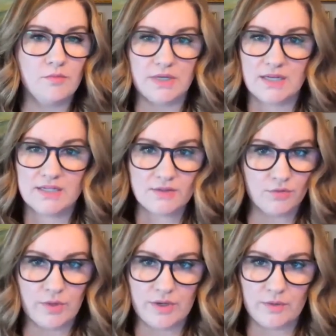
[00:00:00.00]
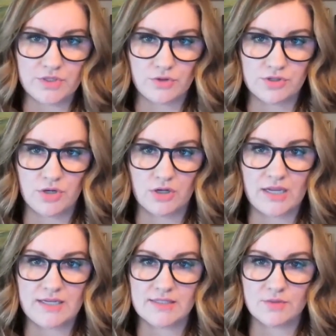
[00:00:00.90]
because of the way we structure our
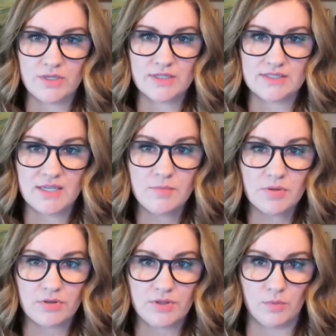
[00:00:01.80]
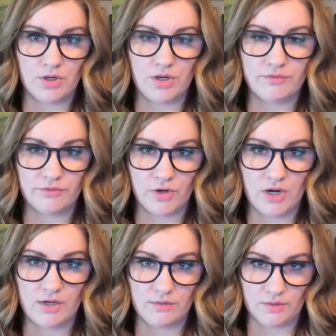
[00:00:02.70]
cases, we can typically work a
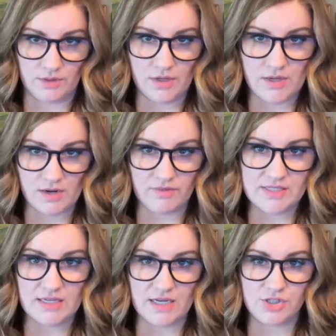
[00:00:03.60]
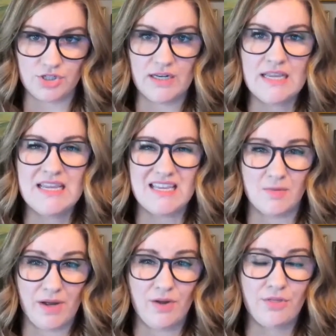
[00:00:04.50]
fraud an investigation in
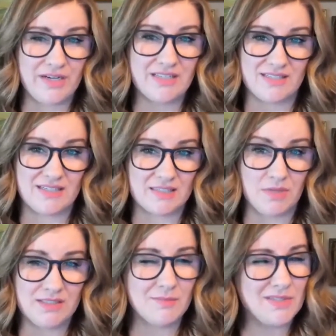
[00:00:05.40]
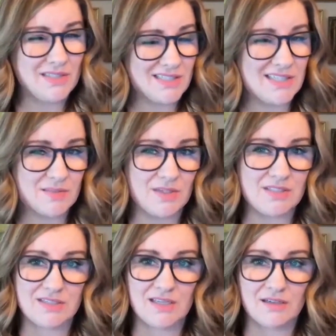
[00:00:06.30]
about 3 to 6 months. I mean, 6 months
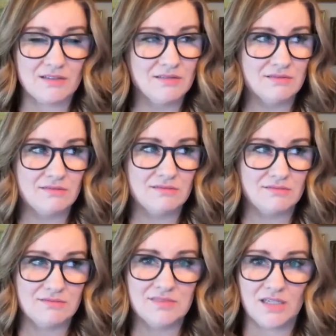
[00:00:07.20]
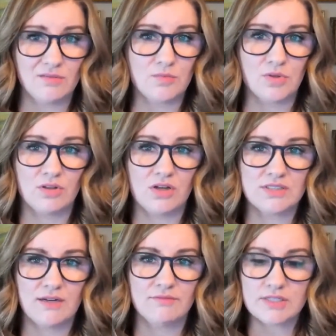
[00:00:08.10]
is like taking a really long
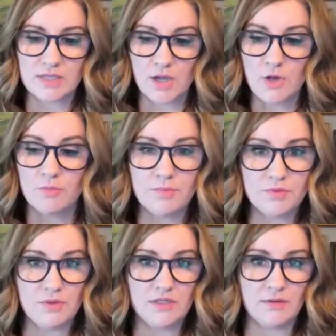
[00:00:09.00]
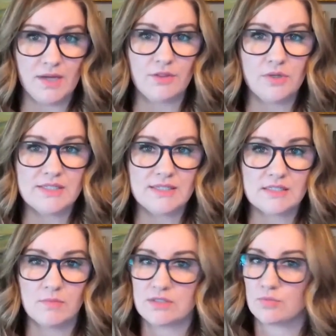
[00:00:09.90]
time for us, but in about 3 to
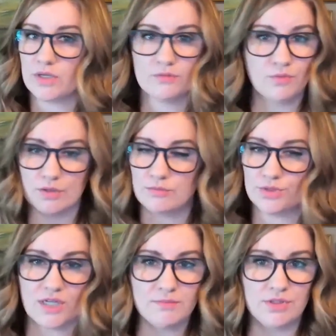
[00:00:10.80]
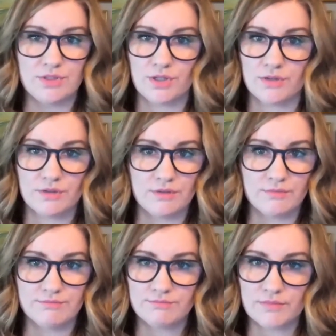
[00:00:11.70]
6 months, we can work a
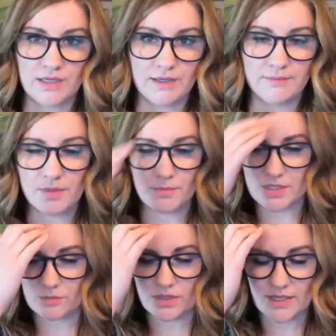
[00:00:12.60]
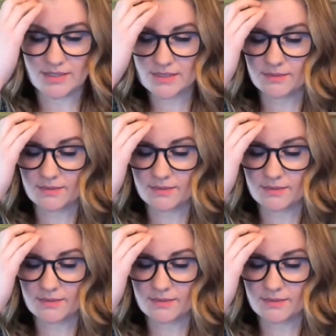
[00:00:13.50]
multi-million-dollar embezzlement case.